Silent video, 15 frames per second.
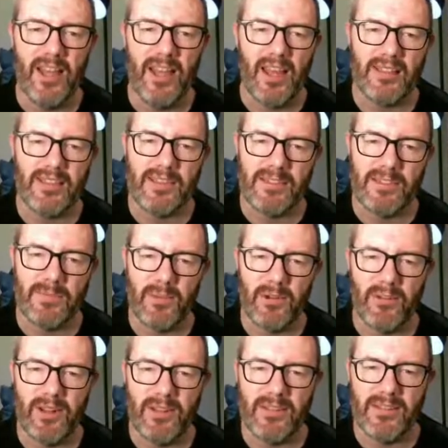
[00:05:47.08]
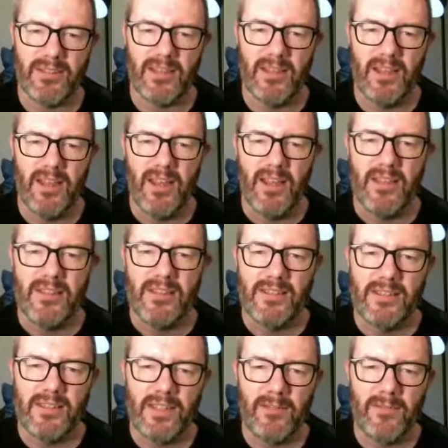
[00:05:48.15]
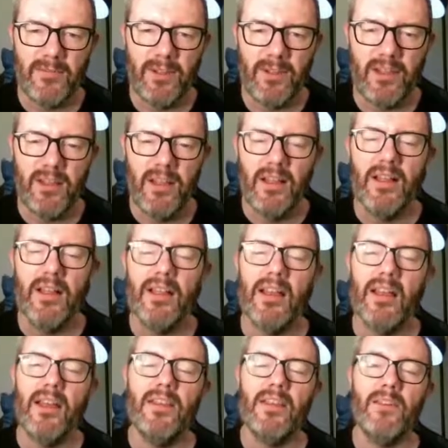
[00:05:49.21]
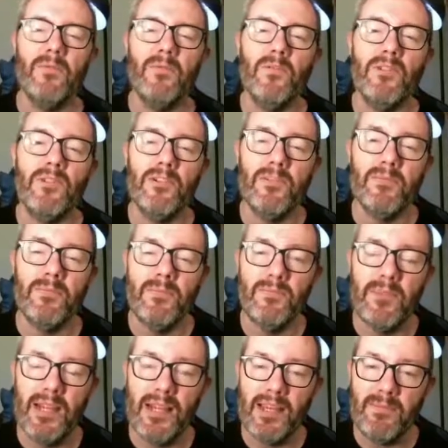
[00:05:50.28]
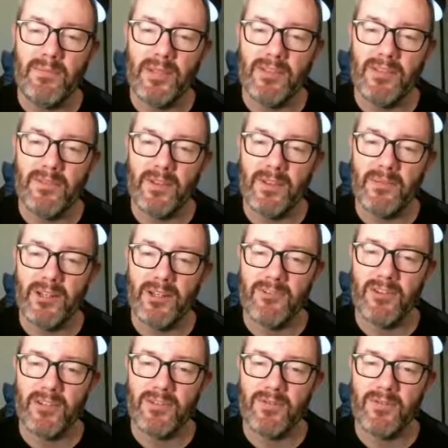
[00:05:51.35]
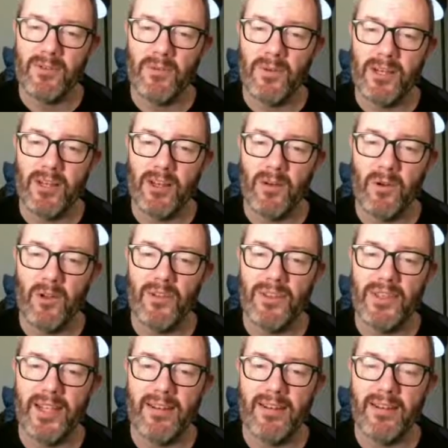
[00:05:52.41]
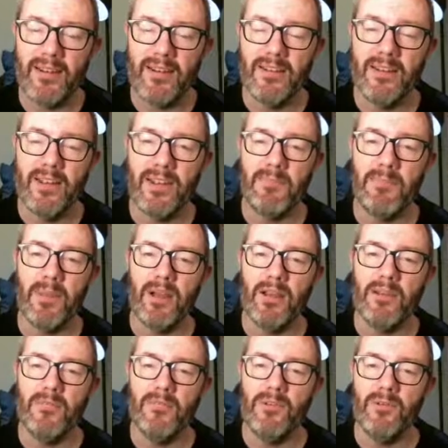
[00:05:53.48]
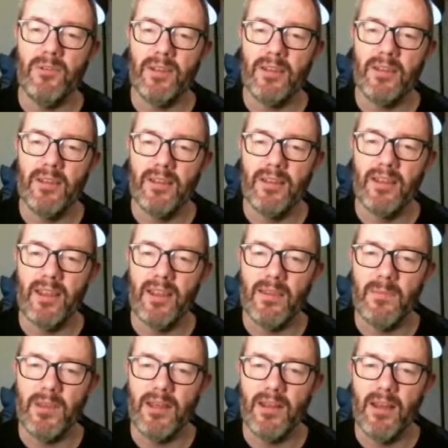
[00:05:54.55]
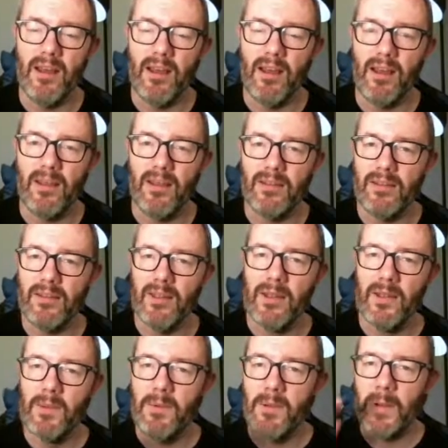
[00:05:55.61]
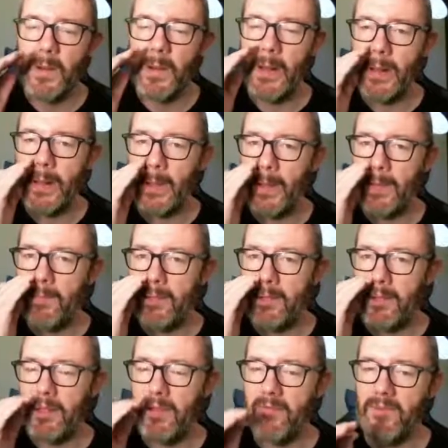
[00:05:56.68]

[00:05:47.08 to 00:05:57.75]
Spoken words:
as is Speranza. Silva, there were late bids for him in the transfer window on deadline day. Bayern Munich came in hard, putting in a couple of